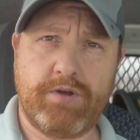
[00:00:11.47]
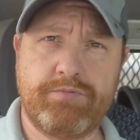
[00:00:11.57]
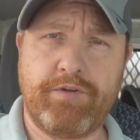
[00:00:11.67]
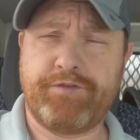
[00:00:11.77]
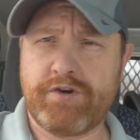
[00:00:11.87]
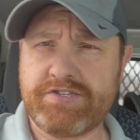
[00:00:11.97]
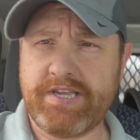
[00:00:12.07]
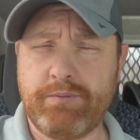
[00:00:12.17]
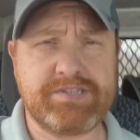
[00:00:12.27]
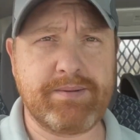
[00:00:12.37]
the first
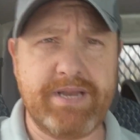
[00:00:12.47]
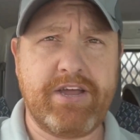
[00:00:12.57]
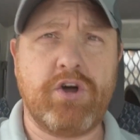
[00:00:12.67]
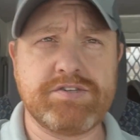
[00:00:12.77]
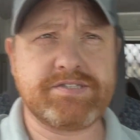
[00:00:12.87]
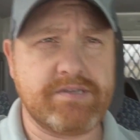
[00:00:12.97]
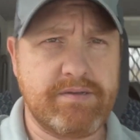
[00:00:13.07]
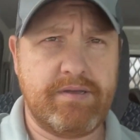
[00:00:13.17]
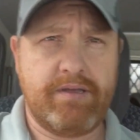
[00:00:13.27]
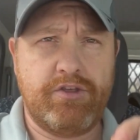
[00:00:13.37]
thing, when somebody calls
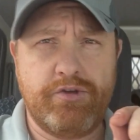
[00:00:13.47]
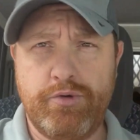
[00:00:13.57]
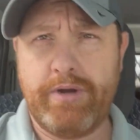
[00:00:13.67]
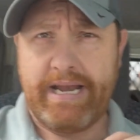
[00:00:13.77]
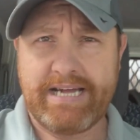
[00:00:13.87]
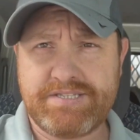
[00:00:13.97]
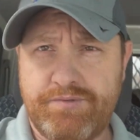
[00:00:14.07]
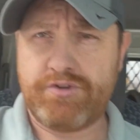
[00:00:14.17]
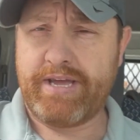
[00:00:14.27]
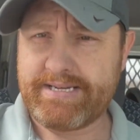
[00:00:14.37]
you and asks if
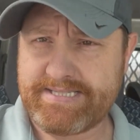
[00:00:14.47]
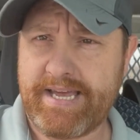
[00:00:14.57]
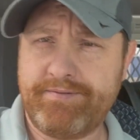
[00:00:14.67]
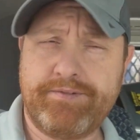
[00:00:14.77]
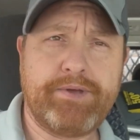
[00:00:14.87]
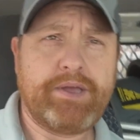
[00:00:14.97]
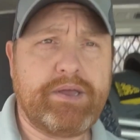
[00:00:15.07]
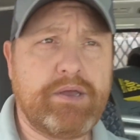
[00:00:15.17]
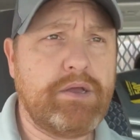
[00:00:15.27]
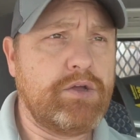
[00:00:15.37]
you take a safe,
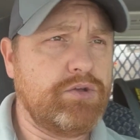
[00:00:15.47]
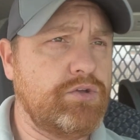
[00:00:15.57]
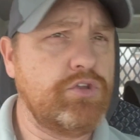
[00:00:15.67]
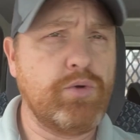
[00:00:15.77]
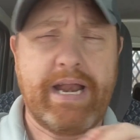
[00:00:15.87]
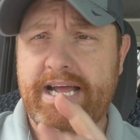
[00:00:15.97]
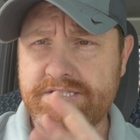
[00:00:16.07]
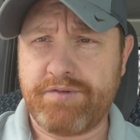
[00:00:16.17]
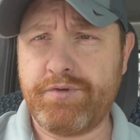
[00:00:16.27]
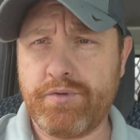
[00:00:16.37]
you want to
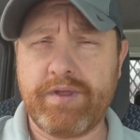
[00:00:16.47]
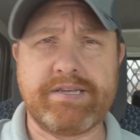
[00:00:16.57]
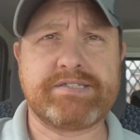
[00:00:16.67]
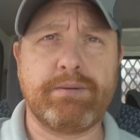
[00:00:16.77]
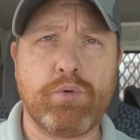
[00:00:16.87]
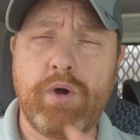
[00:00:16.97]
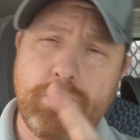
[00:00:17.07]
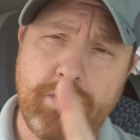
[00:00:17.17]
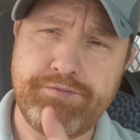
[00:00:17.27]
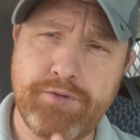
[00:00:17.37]
ask a few things. Number
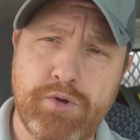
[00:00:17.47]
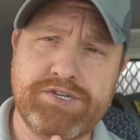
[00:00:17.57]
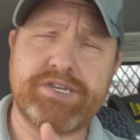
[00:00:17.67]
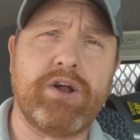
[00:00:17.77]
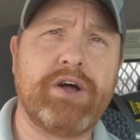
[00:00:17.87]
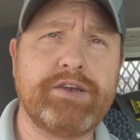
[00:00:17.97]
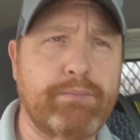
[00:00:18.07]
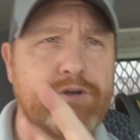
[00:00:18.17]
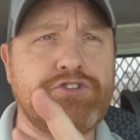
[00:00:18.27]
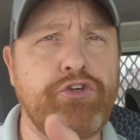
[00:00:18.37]
one, what floor is it on?
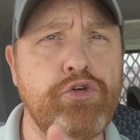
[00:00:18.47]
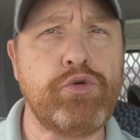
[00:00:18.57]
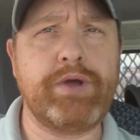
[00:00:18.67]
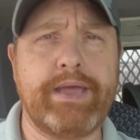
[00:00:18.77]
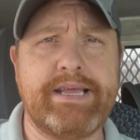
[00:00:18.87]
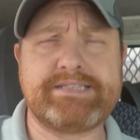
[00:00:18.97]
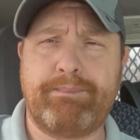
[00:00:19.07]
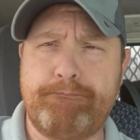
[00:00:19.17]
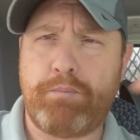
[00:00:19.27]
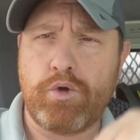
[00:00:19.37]
Number two, is
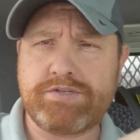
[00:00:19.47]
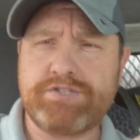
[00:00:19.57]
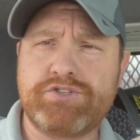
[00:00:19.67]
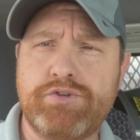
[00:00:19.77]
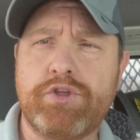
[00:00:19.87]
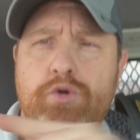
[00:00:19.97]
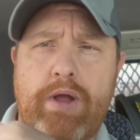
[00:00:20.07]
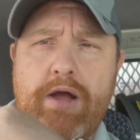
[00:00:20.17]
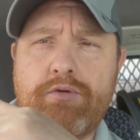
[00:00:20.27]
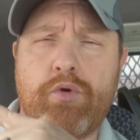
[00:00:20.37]
it bolted to the
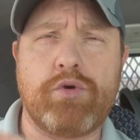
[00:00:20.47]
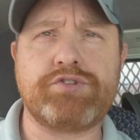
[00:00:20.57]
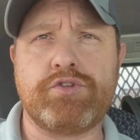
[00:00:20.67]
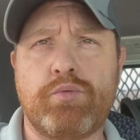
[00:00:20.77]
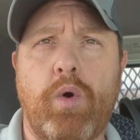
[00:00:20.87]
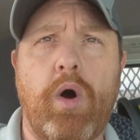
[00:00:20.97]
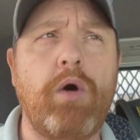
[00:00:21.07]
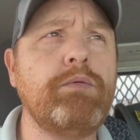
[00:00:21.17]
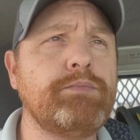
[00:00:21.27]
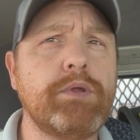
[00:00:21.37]
ground or to the wall,